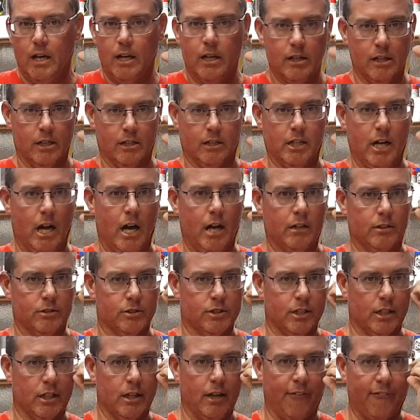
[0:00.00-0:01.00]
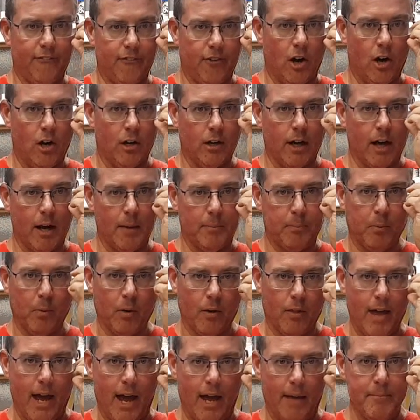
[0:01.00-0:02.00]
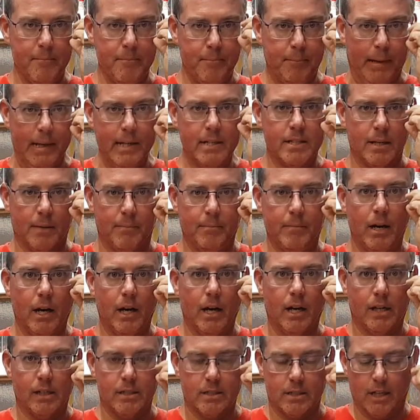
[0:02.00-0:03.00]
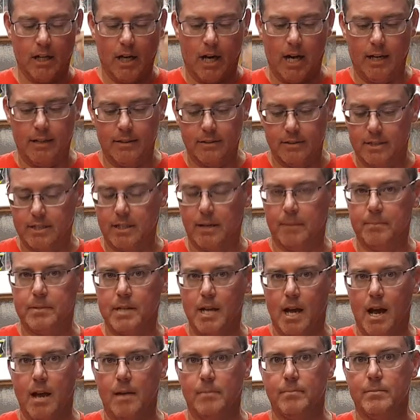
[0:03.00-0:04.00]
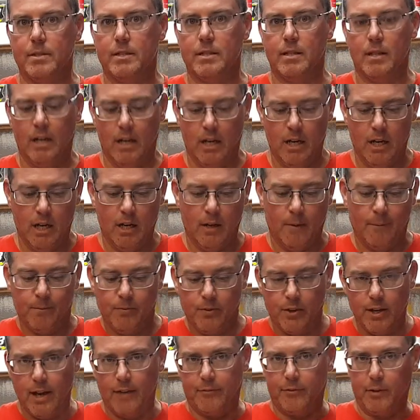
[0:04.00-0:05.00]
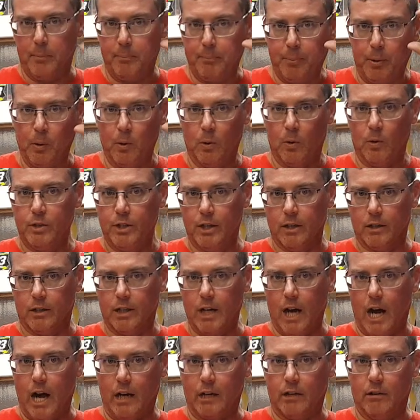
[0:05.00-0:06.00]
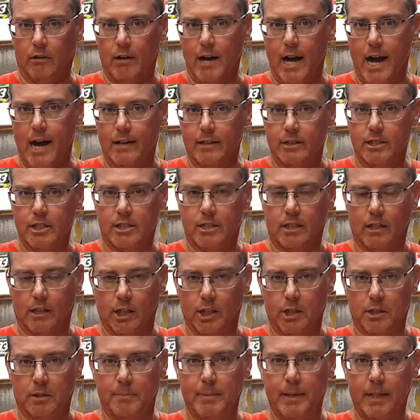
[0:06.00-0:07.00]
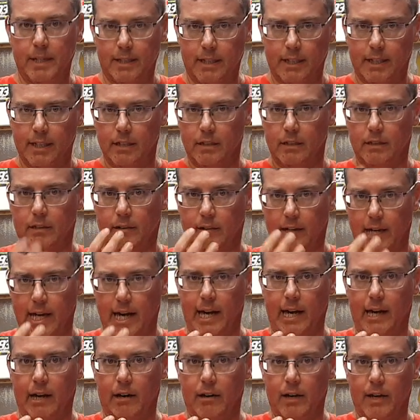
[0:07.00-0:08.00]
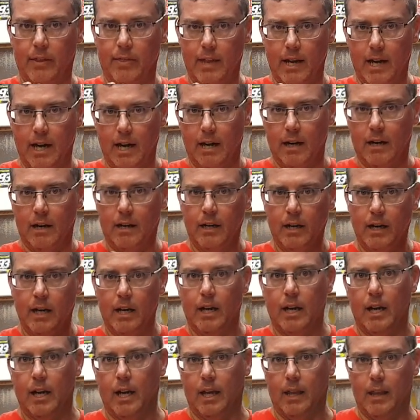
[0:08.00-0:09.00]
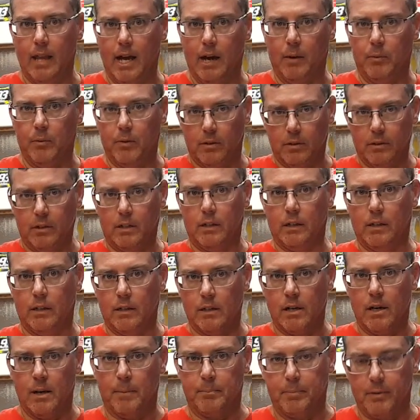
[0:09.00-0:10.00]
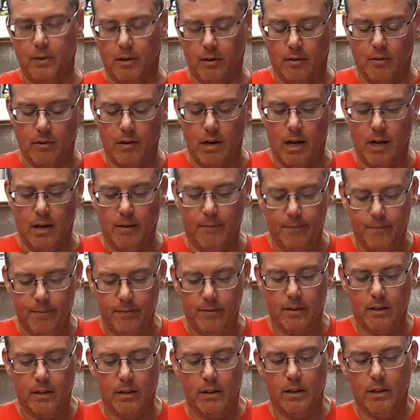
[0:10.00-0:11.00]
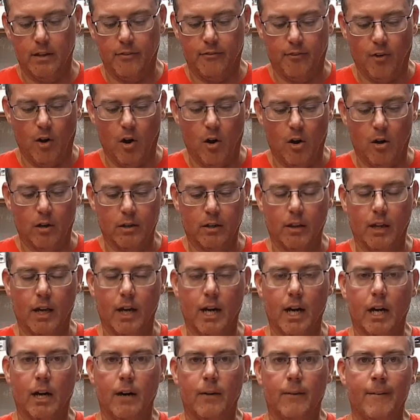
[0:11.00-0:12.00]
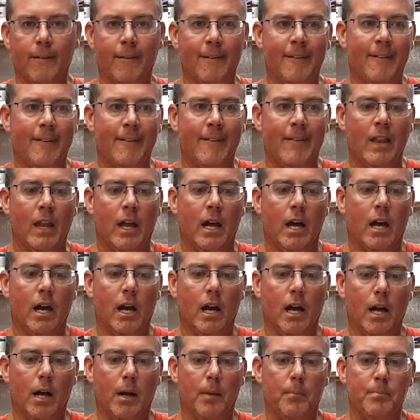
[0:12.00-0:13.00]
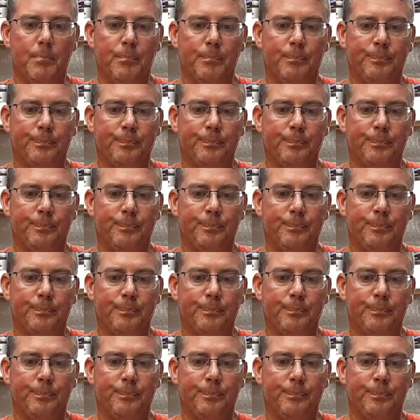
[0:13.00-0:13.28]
your goggles are going to fog up where that piece of mud has gotten. Sometimes you have to pull your goggle out just a little bit to get a little air in there, and that will clear up your the fog there. On